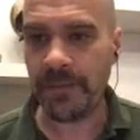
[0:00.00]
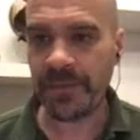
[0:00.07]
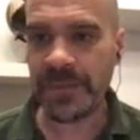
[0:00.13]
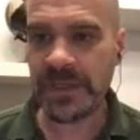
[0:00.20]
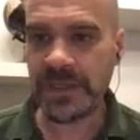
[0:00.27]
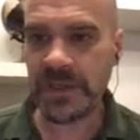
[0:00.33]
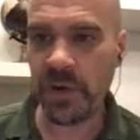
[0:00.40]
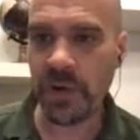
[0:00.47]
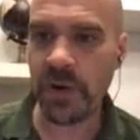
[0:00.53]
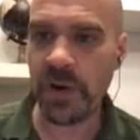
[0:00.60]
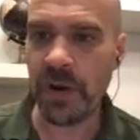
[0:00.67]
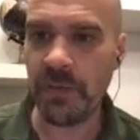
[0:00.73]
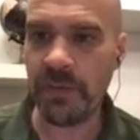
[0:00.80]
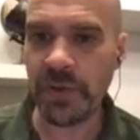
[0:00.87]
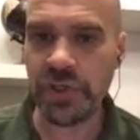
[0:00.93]
So
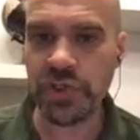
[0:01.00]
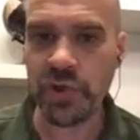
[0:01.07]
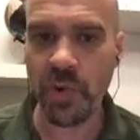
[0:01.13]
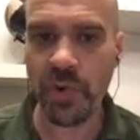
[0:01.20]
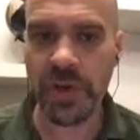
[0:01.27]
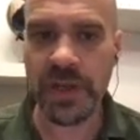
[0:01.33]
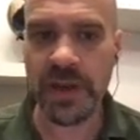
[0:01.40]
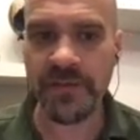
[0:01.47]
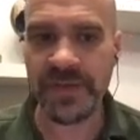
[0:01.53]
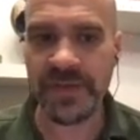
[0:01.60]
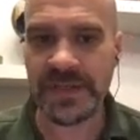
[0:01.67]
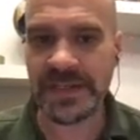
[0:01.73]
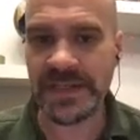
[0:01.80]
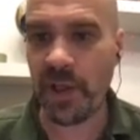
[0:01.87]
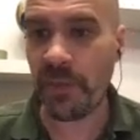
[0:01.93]
a majority of the
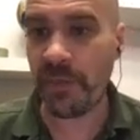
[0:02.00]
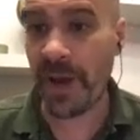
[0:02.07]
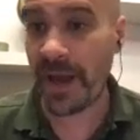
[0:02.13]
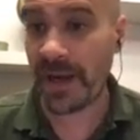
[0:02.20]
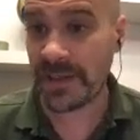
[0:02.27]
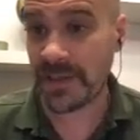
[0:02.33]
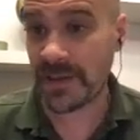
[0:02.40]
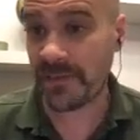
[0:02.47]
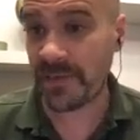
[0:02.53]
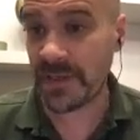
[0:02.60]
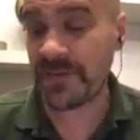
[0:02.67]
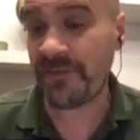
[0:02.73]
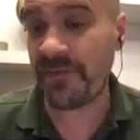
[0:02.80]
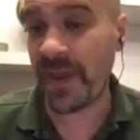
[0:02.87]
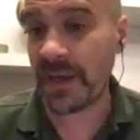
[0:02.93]
cell bodies of
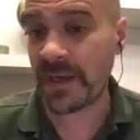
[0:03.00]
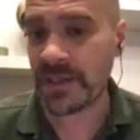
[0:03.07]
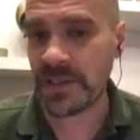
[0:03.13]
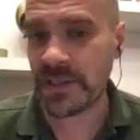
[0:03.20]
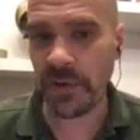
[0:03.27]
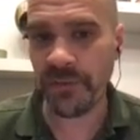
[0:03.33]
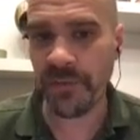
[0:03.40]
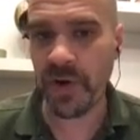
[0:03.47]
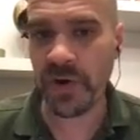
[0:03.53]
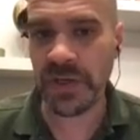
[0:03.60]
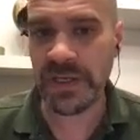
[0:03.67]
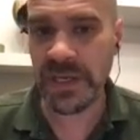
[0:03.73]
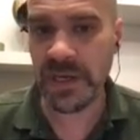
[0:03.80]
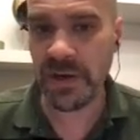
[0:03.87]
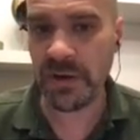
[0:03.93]
this vagus nerve are
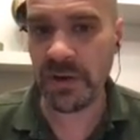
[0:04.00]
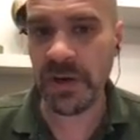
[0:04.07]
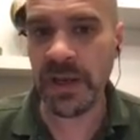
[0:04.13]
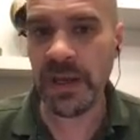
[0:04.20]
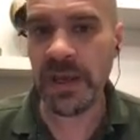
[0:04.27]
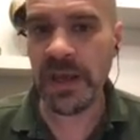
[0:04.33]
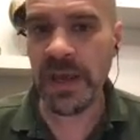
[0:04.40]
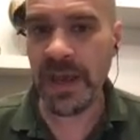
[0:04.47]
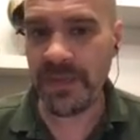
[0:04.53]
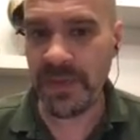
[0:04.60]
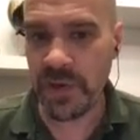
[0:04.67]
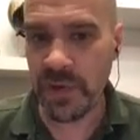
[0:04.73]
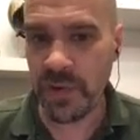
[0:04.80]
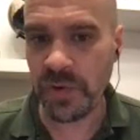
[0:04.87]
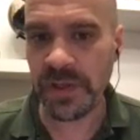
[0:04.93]
here in the
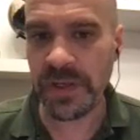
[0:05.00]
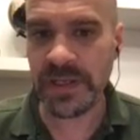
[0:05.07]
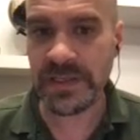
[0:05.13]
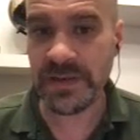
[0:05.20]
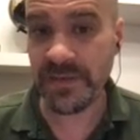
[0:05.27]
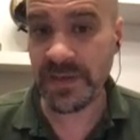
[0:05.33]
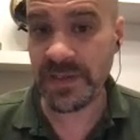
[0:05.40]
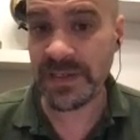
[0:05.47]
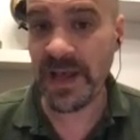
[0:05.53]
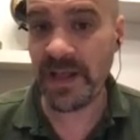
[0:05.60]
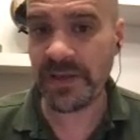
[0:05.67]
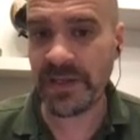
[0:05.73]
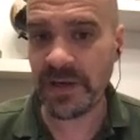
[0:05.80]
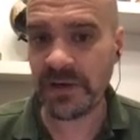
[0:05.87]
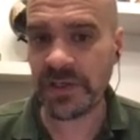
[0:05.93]
nucleus of the
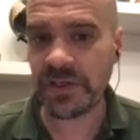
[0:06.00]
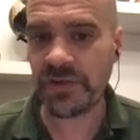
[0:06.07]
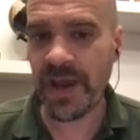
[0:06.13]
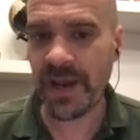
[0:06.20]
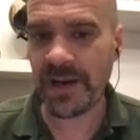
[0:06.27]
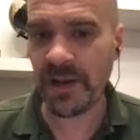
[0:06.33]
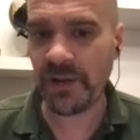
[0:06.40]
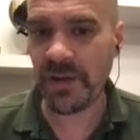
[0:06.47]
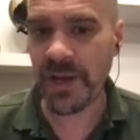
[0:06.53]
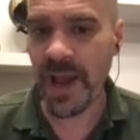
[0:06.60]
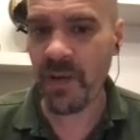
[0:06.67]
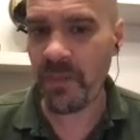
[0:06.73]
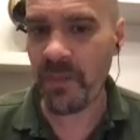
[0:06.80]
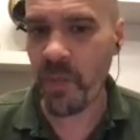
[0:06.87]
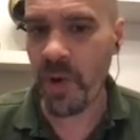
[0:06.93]
solitary tract. Now look
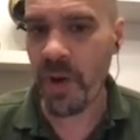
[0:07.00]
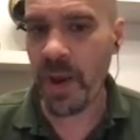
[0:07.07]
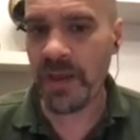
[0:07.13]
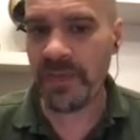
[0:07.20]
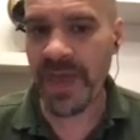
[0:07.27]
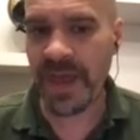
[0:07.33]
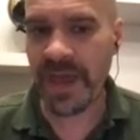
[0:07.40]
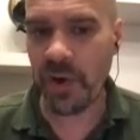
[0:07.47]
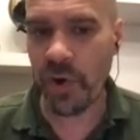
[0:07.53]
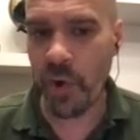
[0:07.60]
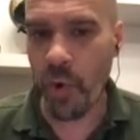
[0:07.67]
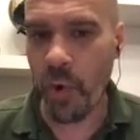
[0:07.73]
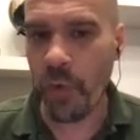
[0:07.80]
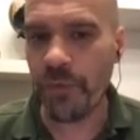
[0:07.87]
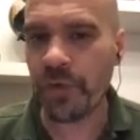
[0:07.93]
how that
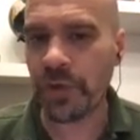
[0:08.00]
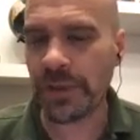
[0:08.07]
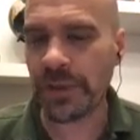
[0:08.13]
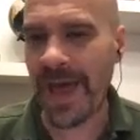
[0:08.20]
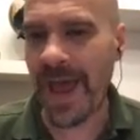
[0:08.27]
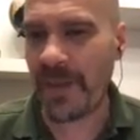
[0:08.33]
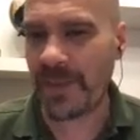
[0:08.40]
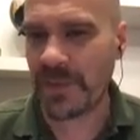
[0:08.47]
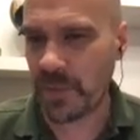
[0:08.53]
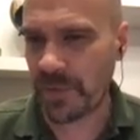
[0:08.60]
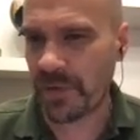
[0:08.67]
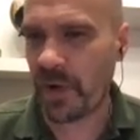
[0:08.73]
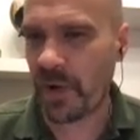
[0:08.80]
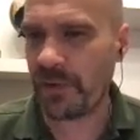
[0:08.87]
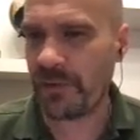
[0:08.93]
overlaps with
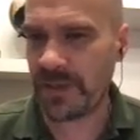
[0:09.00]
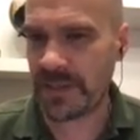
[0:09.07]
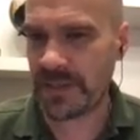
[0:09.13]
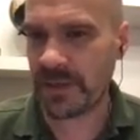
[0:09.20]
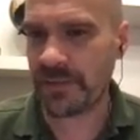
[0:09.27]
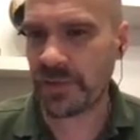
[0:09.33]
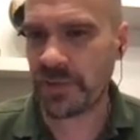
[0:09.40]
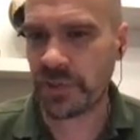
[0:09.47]
all of these other